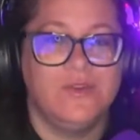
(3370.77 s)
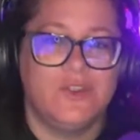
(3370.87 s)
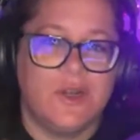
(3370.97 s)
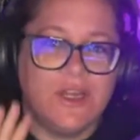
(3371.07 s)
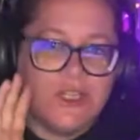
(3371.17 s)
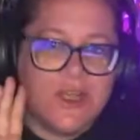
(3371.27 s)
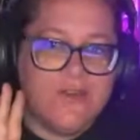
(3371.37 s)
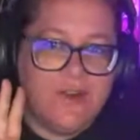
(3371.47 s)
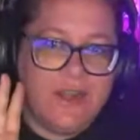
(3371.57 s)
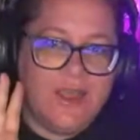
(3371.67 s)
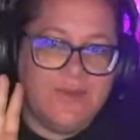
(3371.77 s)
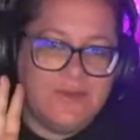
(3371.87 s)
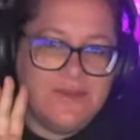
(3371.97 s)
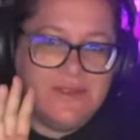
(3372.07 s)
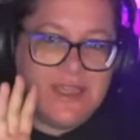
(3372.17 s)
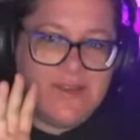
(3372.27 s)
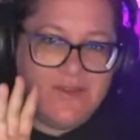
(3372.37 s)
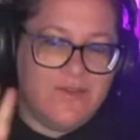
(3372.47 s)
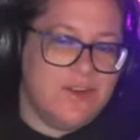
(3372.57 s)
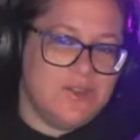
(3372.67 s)
screenshot of your name saved
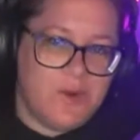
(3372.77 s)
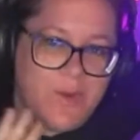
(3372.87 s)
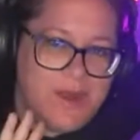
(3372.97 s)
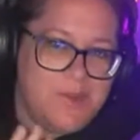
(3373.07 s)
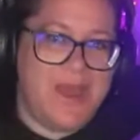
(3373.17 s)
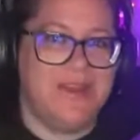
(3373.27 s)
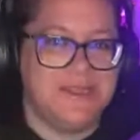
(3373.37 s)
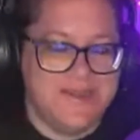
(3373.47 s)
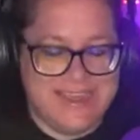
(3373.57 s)
forever. Just remind back to